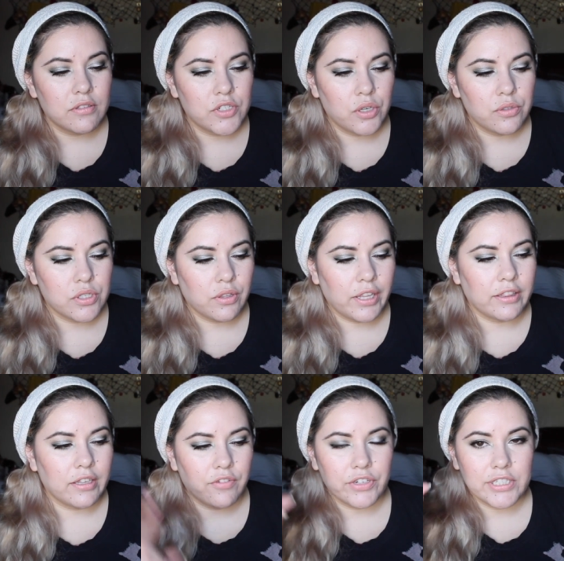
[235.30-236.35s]
shows you
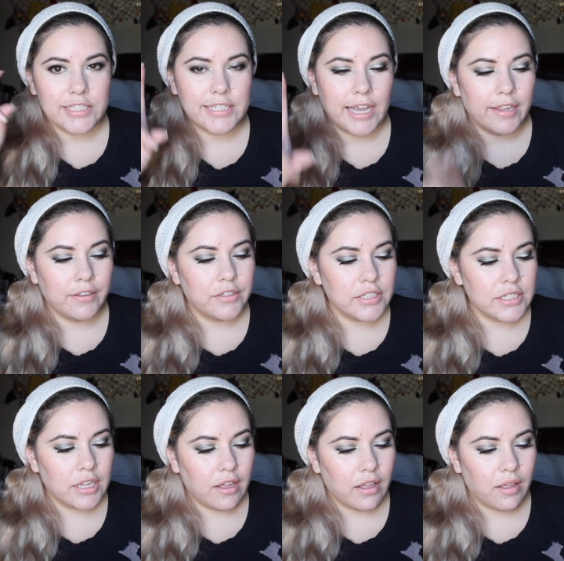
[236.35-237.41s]
like the different
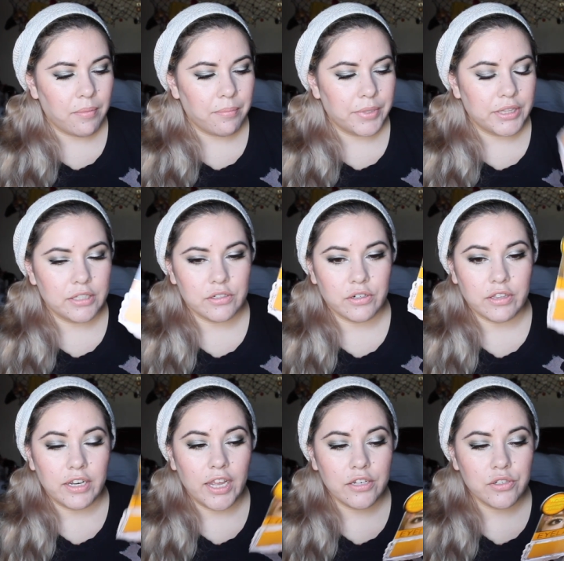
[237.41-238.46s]
styles. But these are
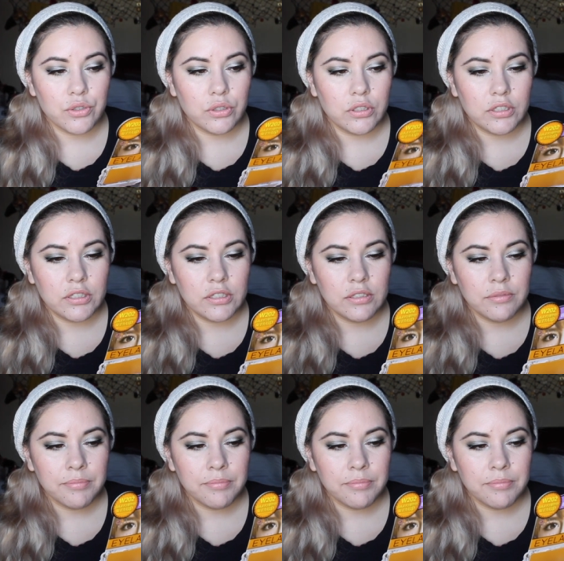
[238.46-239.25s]
the natural,